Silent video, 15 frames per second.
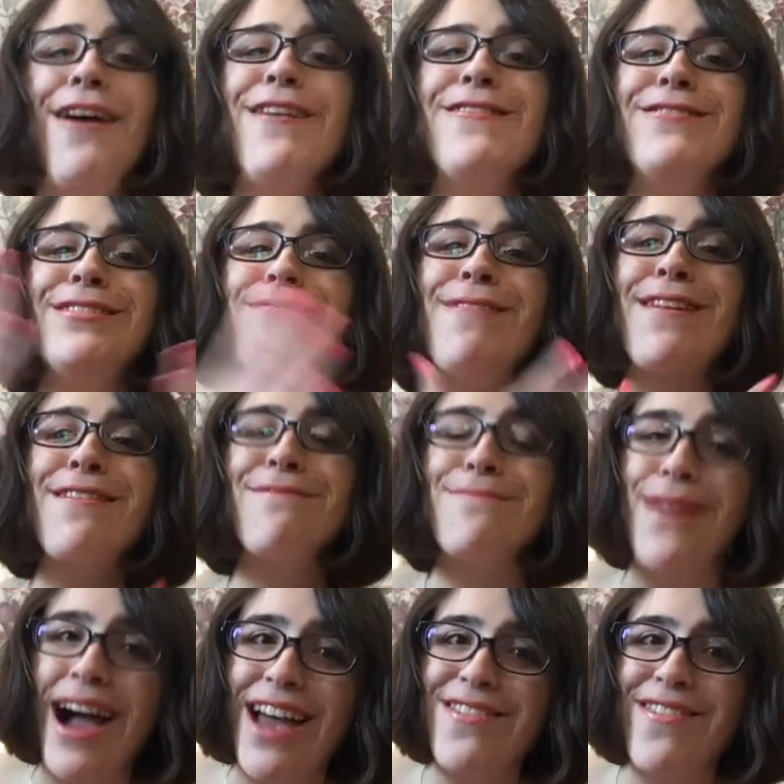who is one of
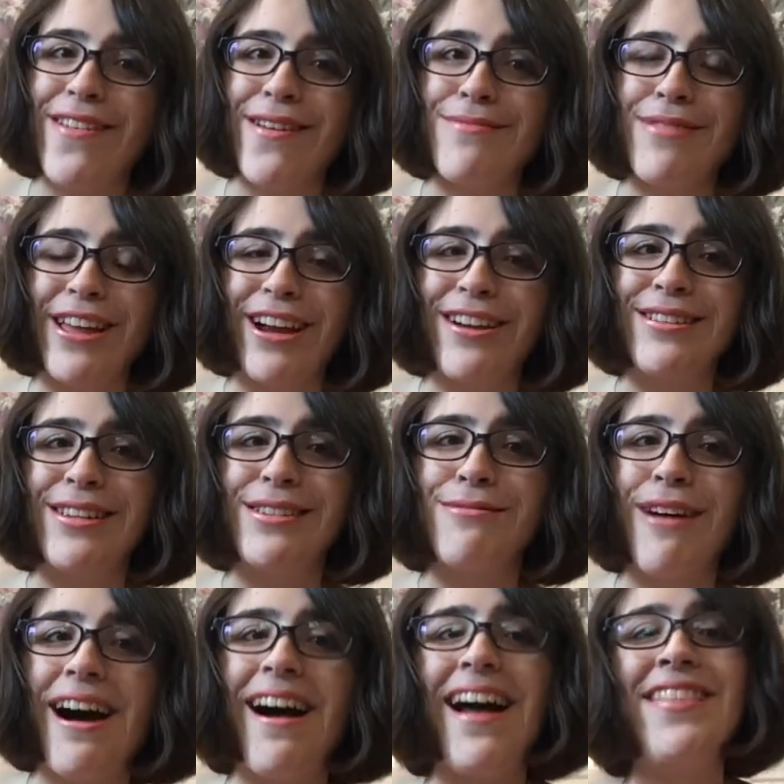my favorite players as
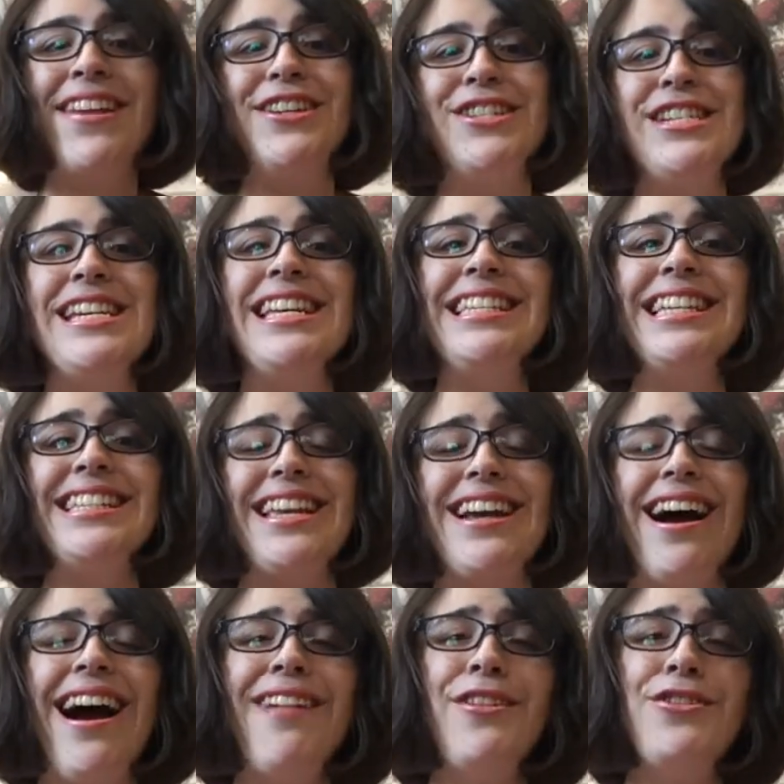well, and that she is a
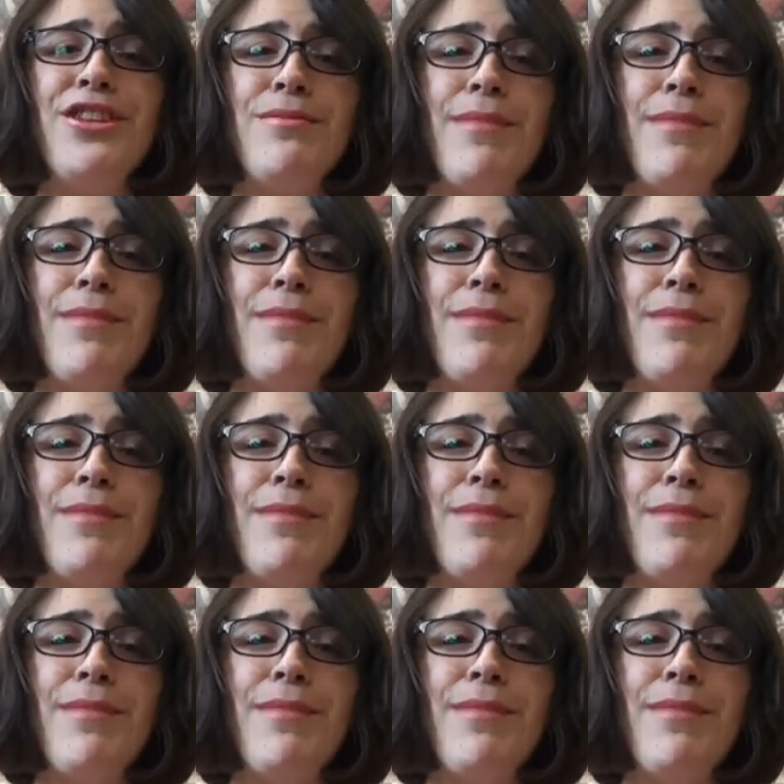psychology